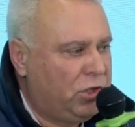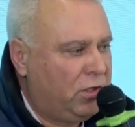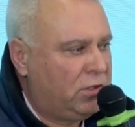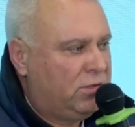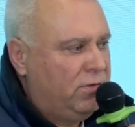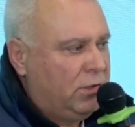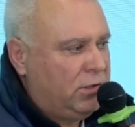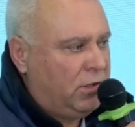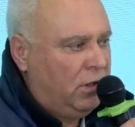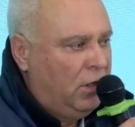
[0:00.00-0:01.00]
let's say
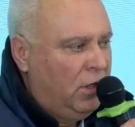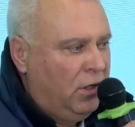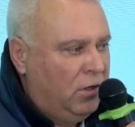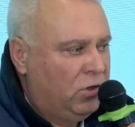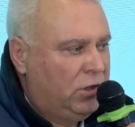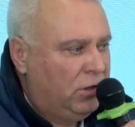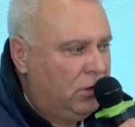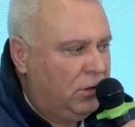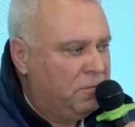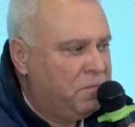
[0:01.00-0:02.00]
mild, medium,
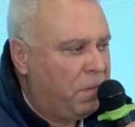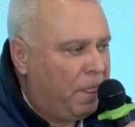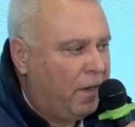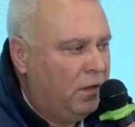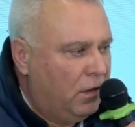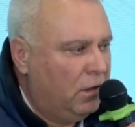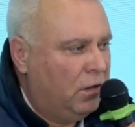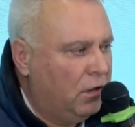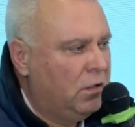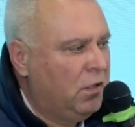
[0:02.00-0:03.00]
and heavy